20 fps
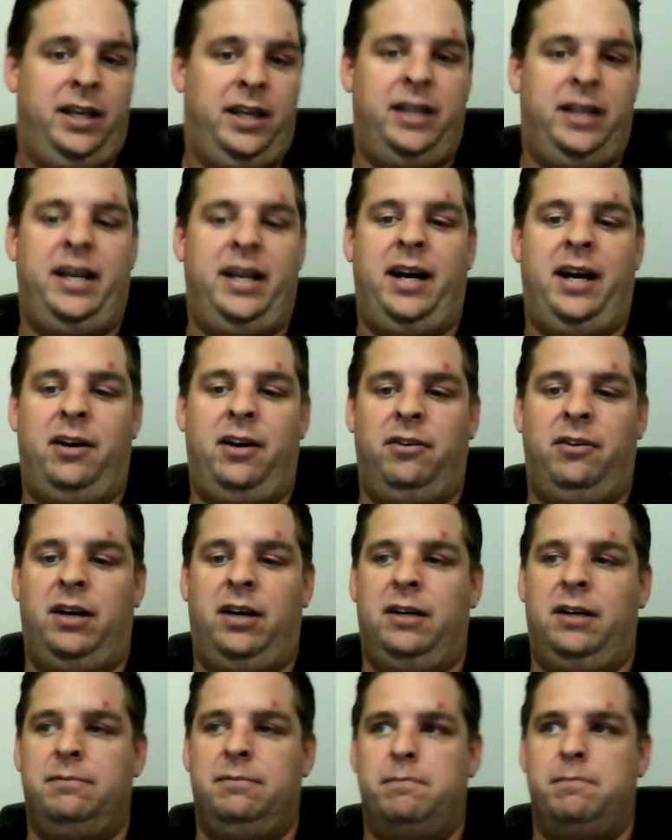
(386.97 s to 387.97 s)
And
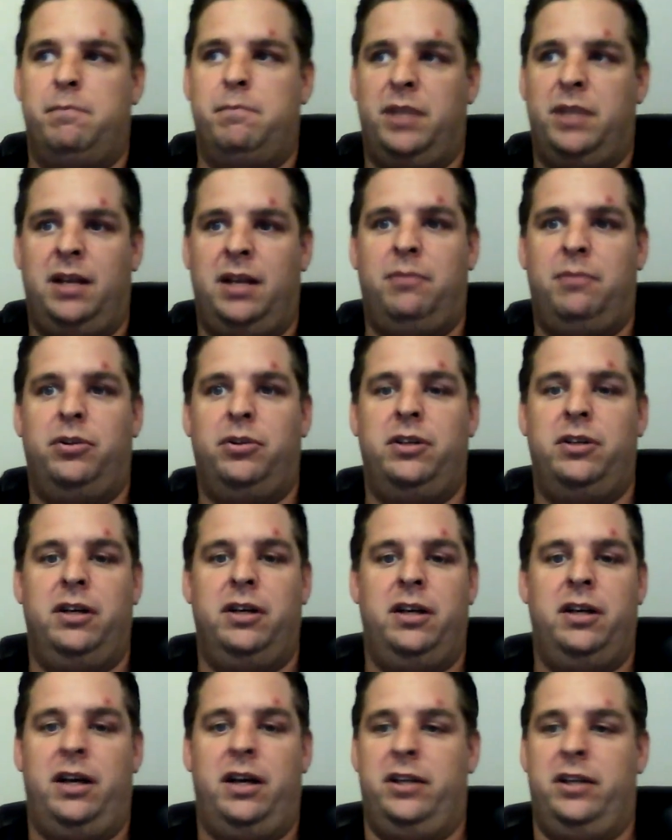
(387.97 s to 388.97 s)
now being able
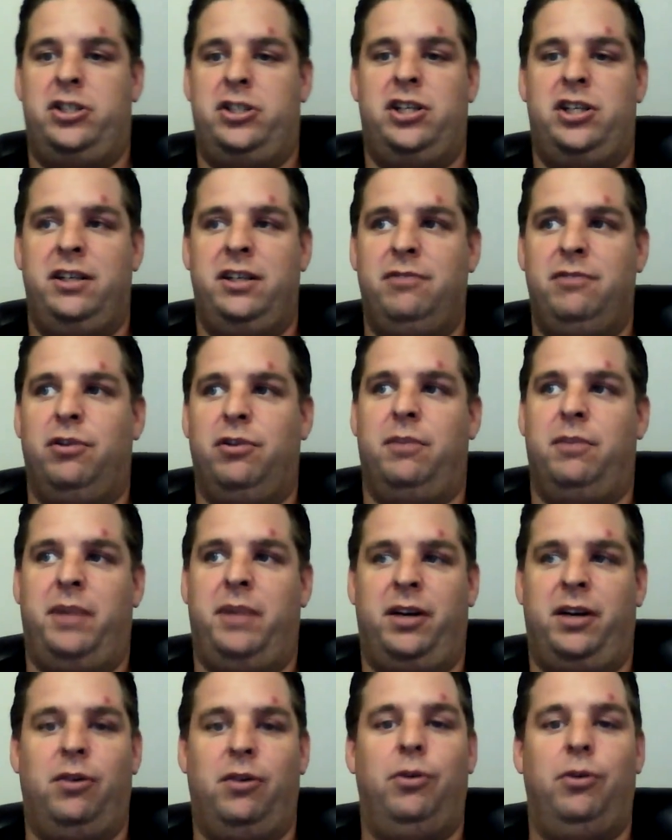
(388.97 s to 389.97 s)
to achieve one of
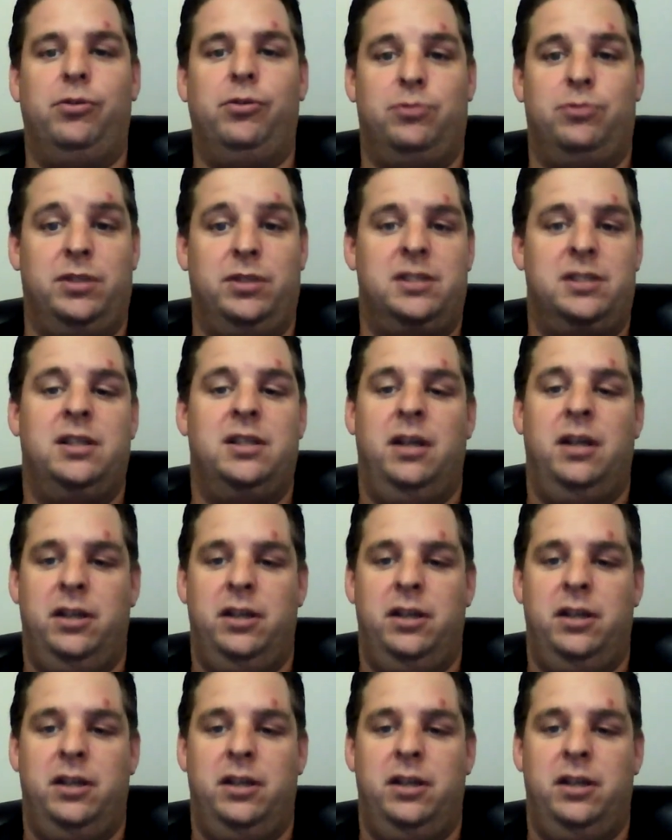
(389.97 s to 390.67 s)
my goals was